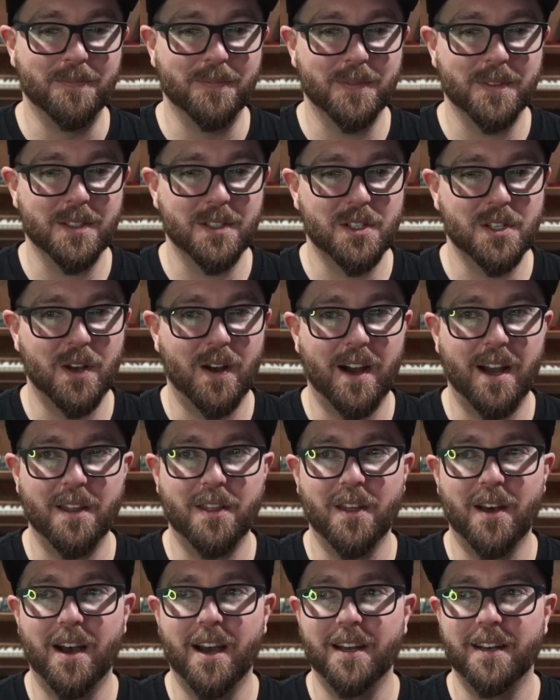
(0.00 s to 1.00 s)
So I
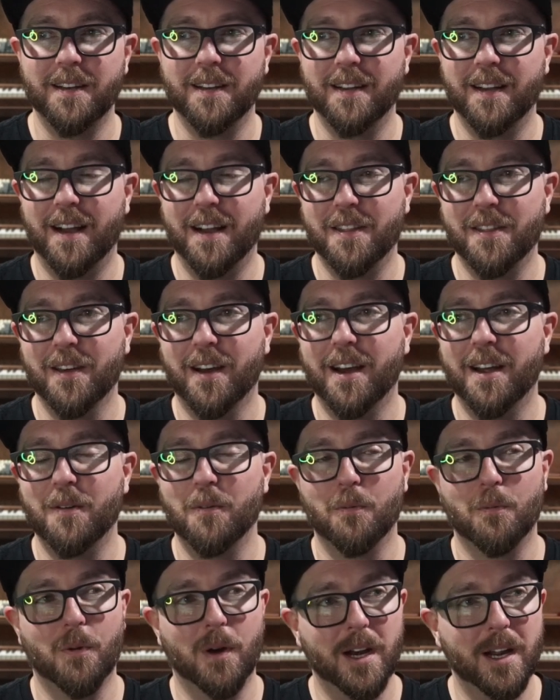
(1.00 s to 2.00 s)
thought
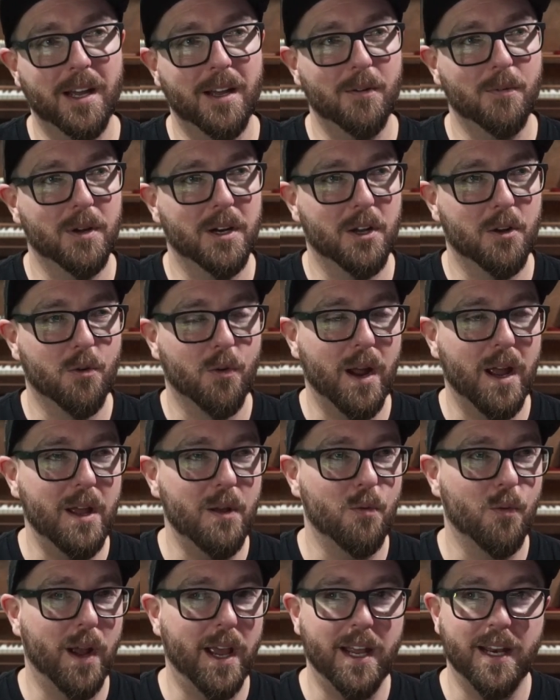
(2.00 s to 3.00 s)
what a great
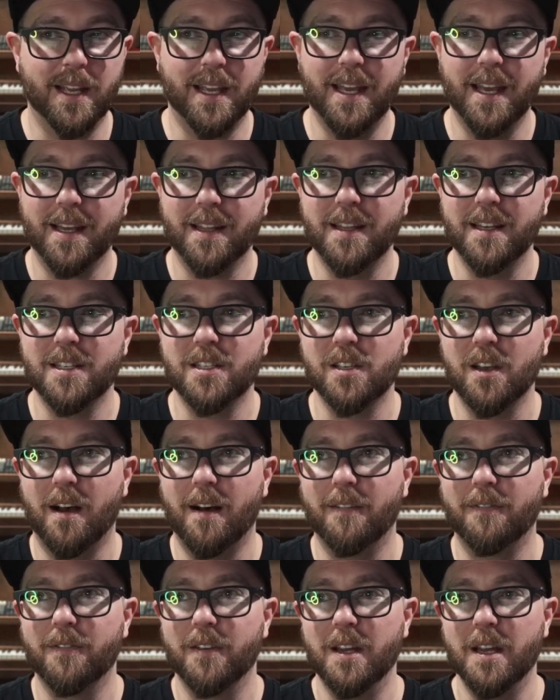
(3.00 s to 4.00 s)
way to kick this
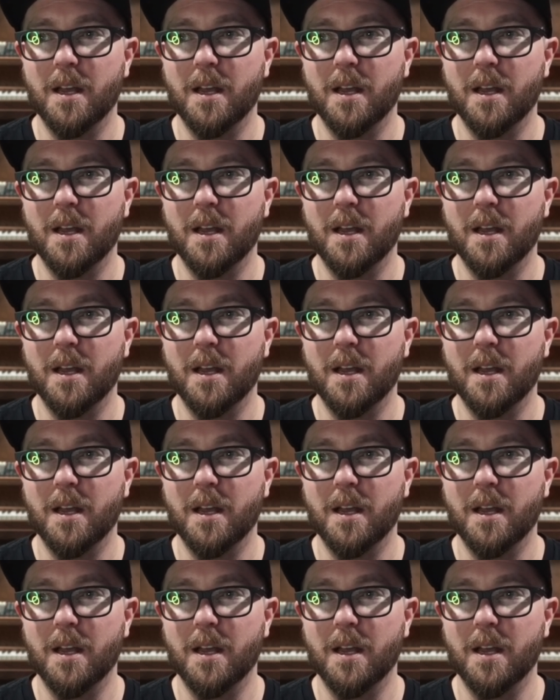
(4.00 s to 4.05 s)
off,